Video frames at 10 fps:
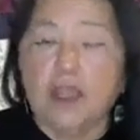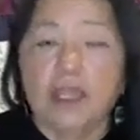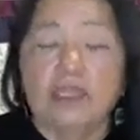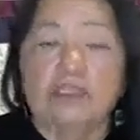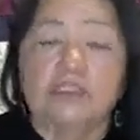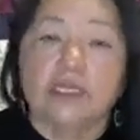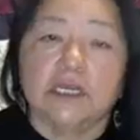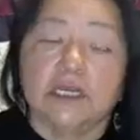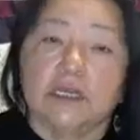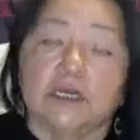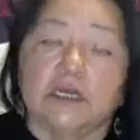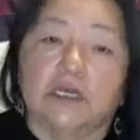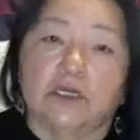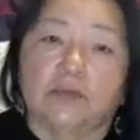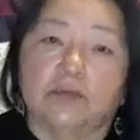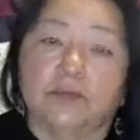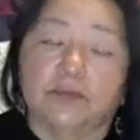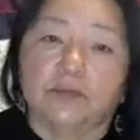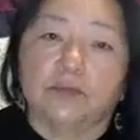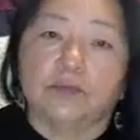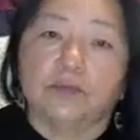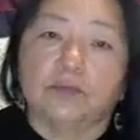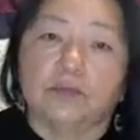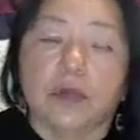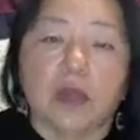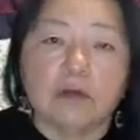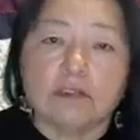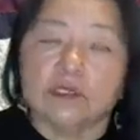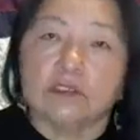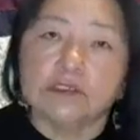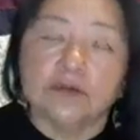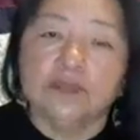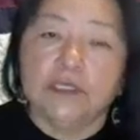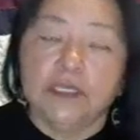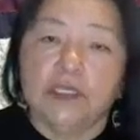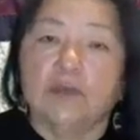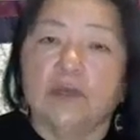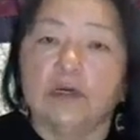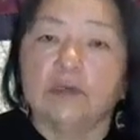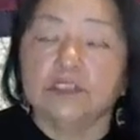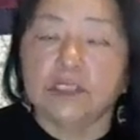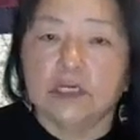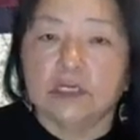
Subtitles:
And I was also thinking about